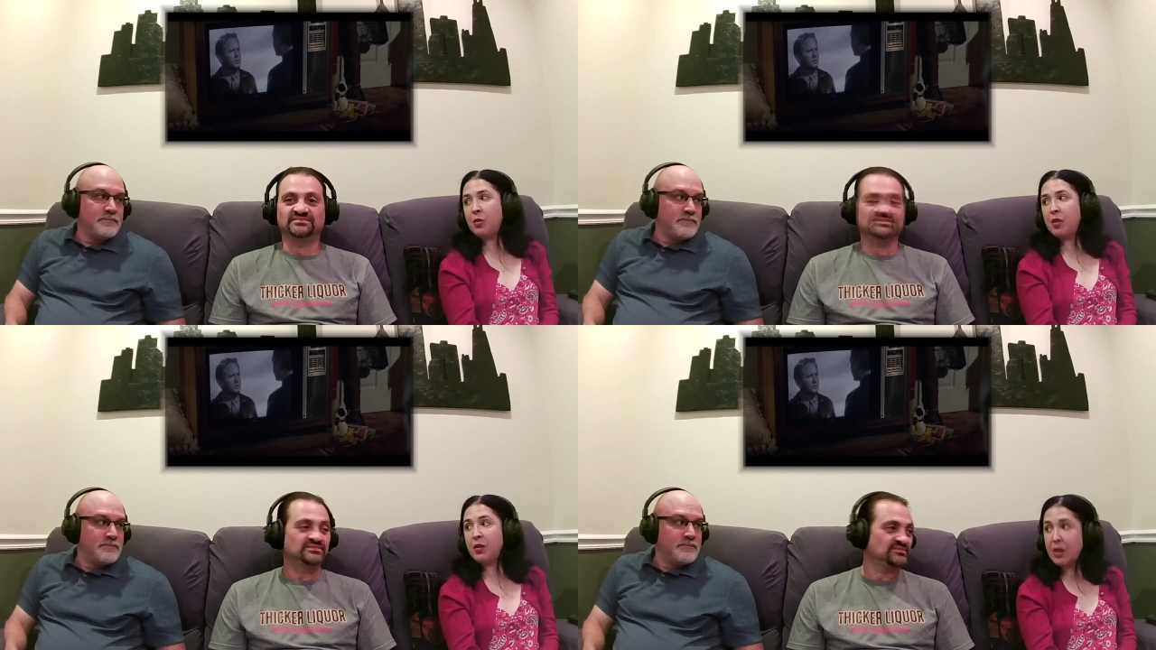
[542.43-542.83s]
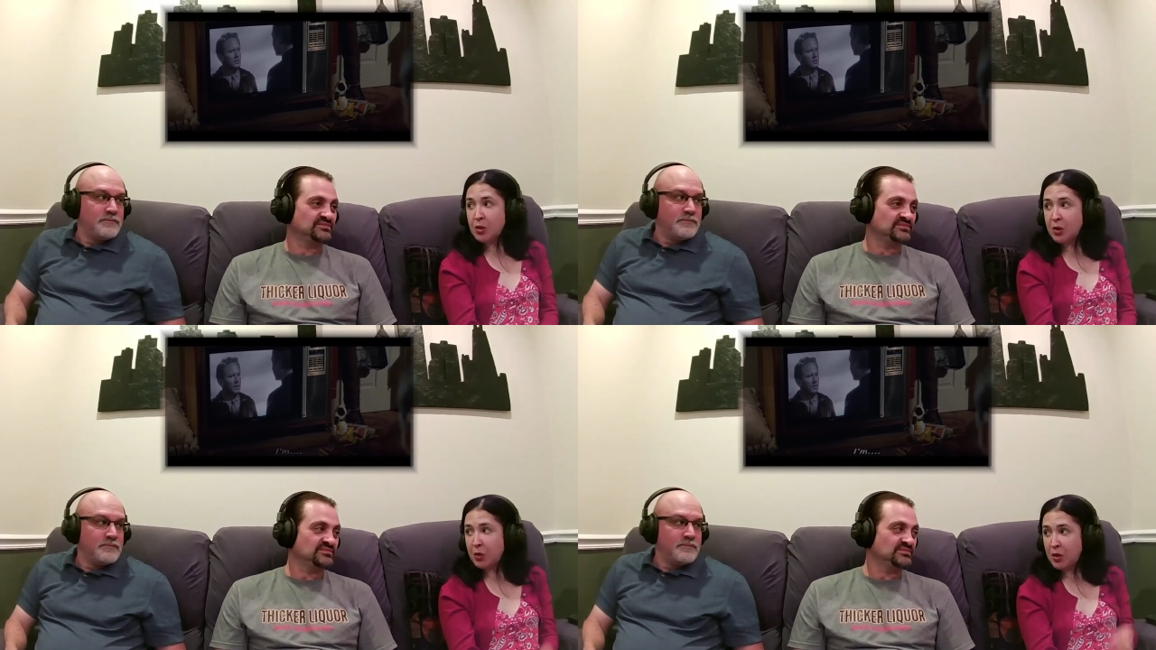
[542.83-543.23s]

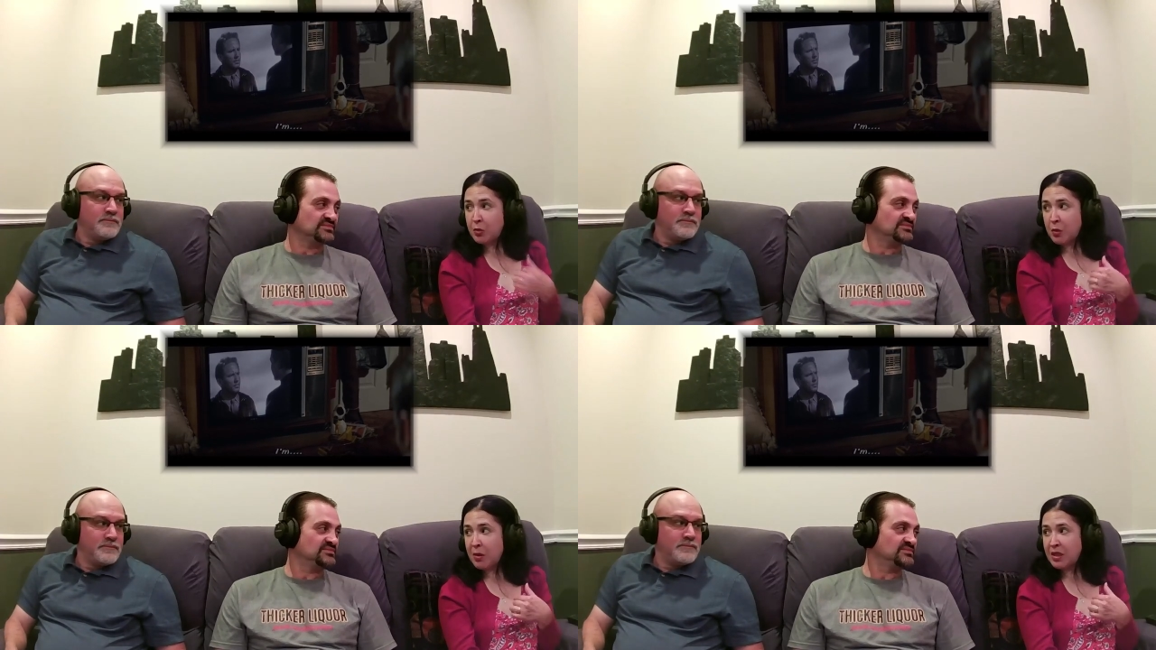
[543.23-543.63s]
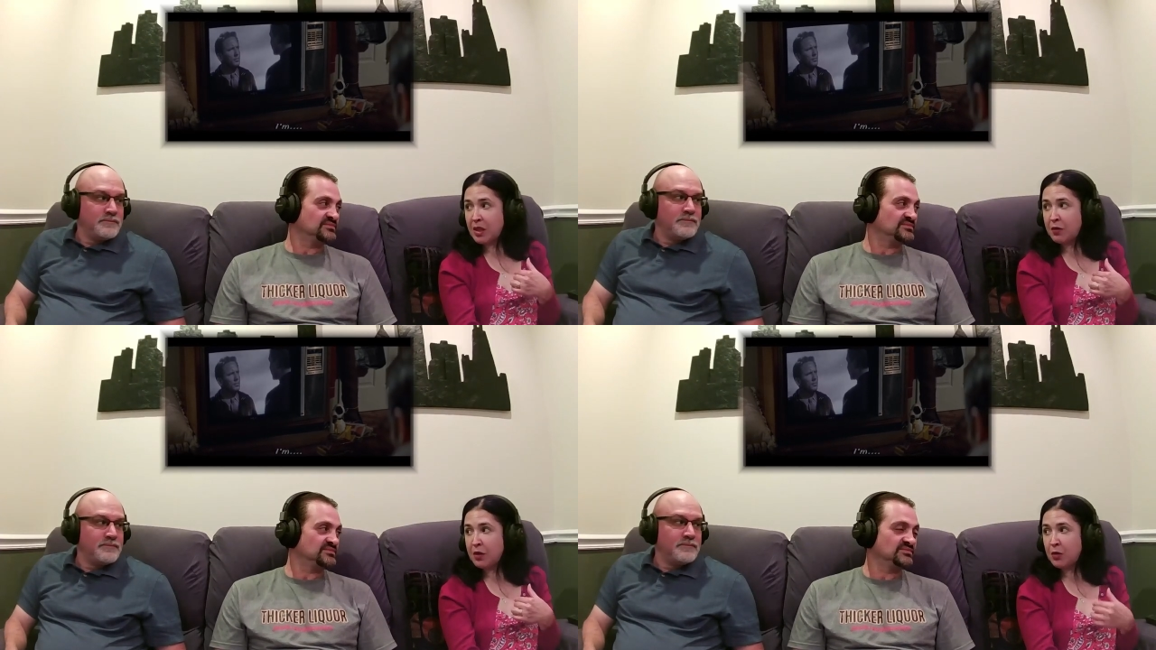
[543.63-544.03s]
Speaker 1: eventually when I was by
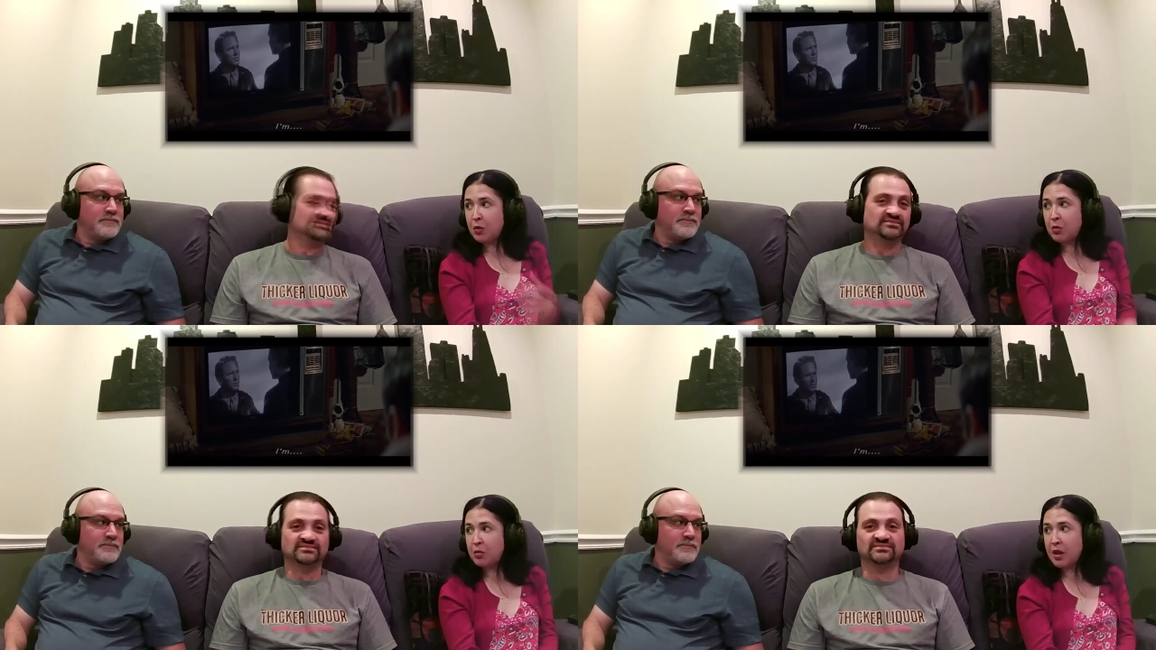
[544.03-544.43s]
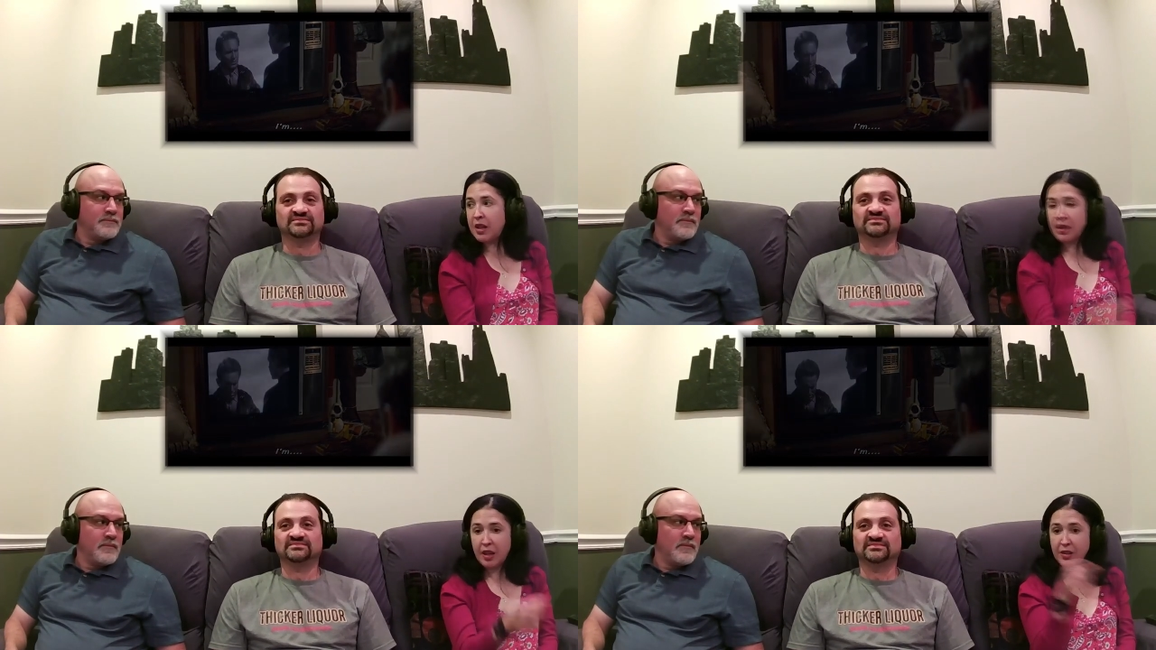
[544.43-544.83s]
myself in the room, I
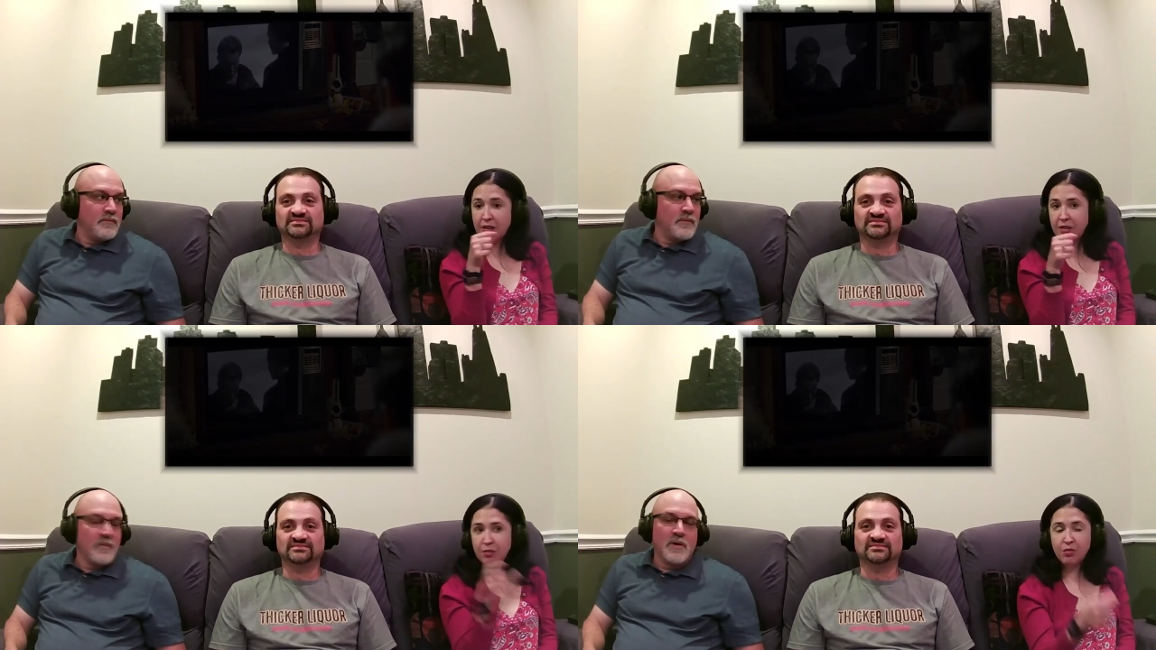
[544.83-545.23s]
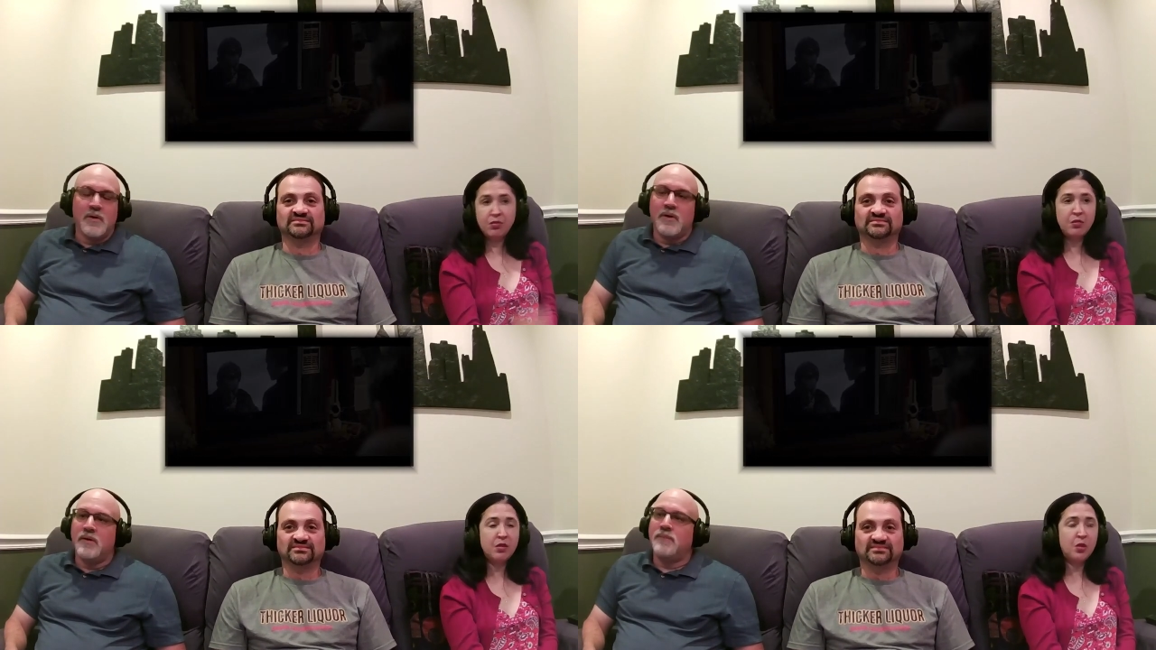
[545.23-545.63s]
didn't like the
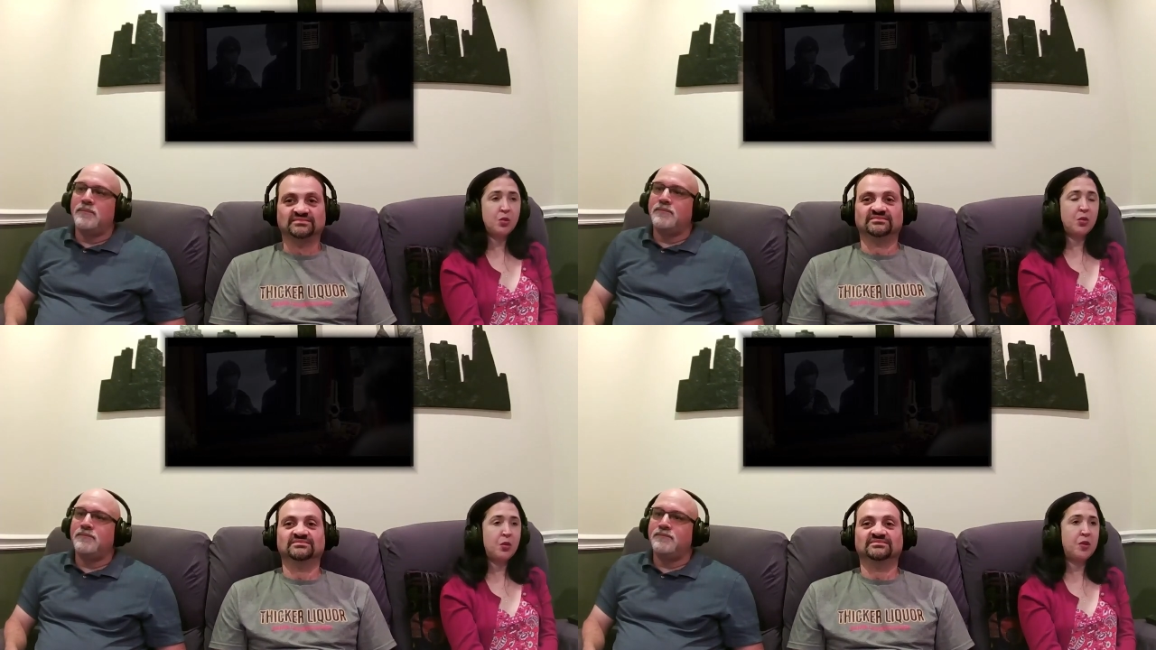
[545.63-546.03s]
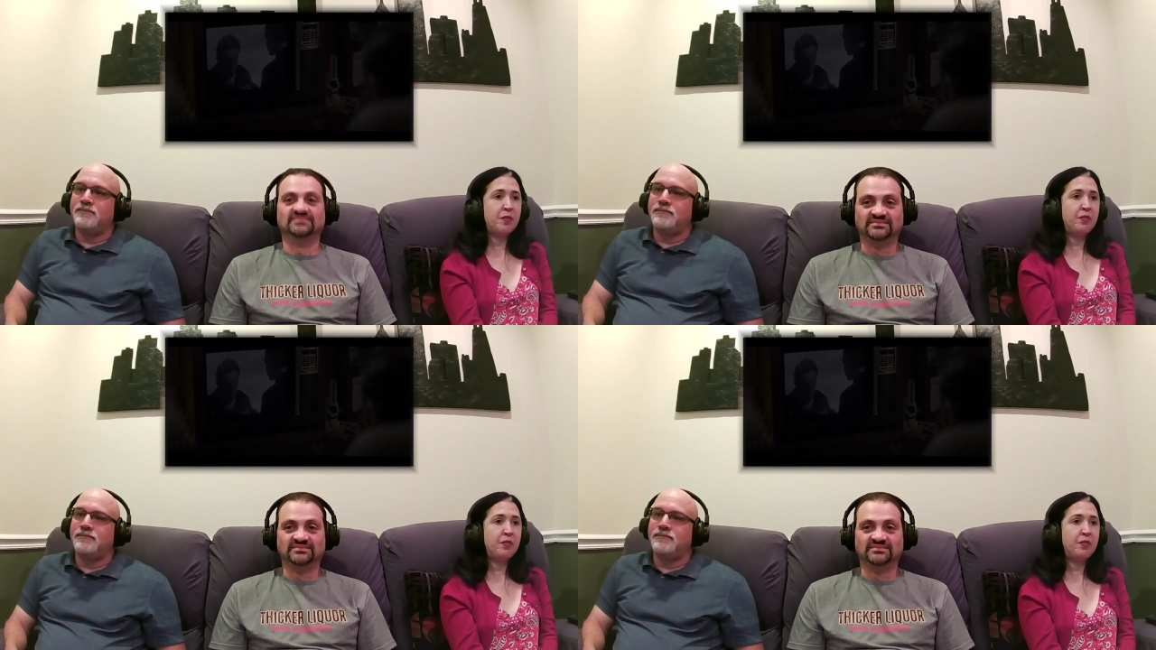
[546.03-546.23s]
yeah. closed door.